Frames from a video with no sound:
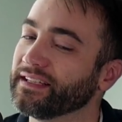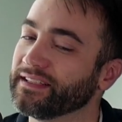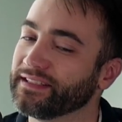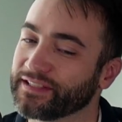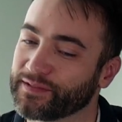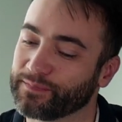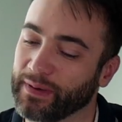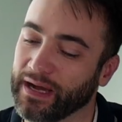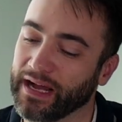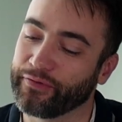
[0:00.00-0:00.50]

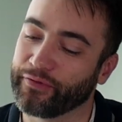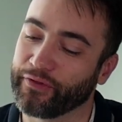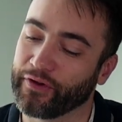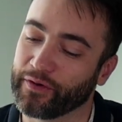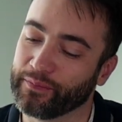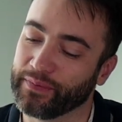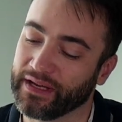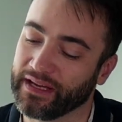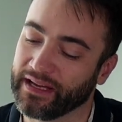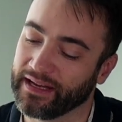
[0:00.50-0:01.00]
despite
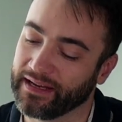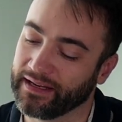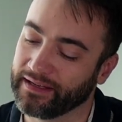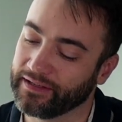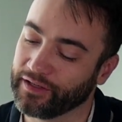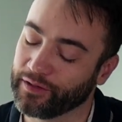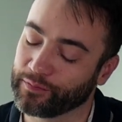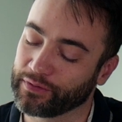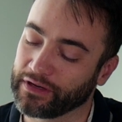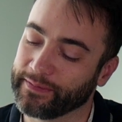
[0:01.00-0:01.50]
there
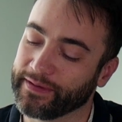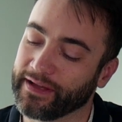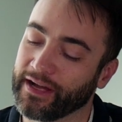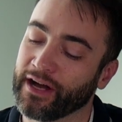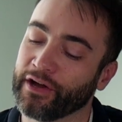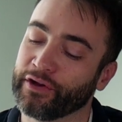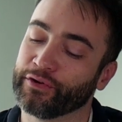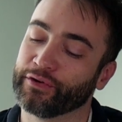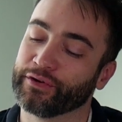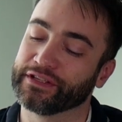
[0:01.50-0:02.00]
being, probably
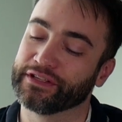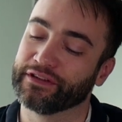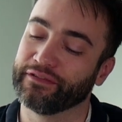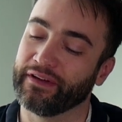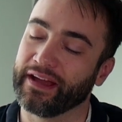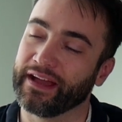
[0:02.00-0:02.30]
hundreds of